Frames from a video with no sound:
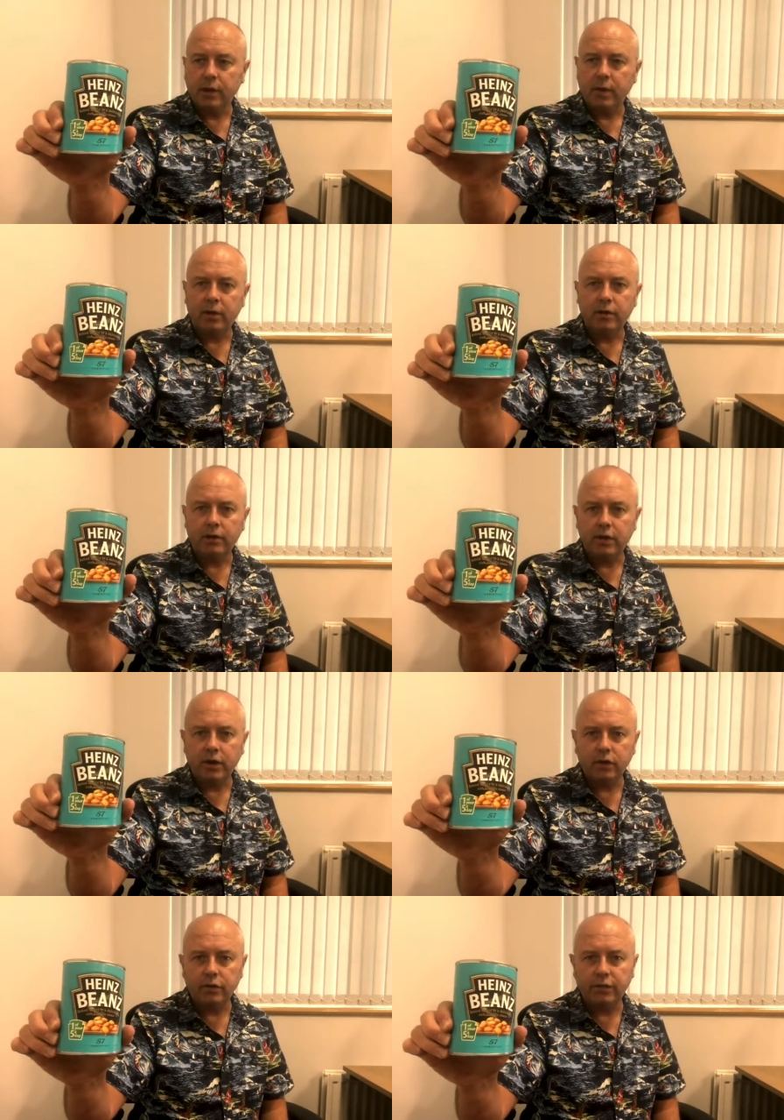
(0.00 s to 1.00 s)
apparently
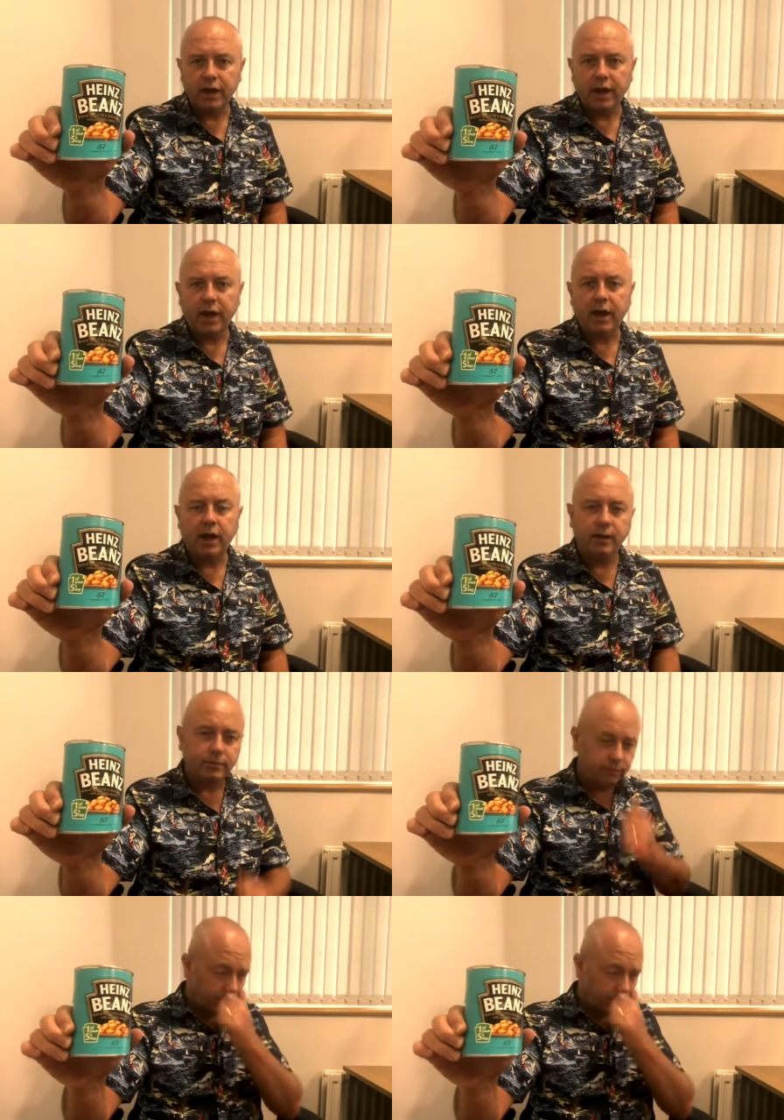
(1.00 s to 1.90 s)
very good for your heart,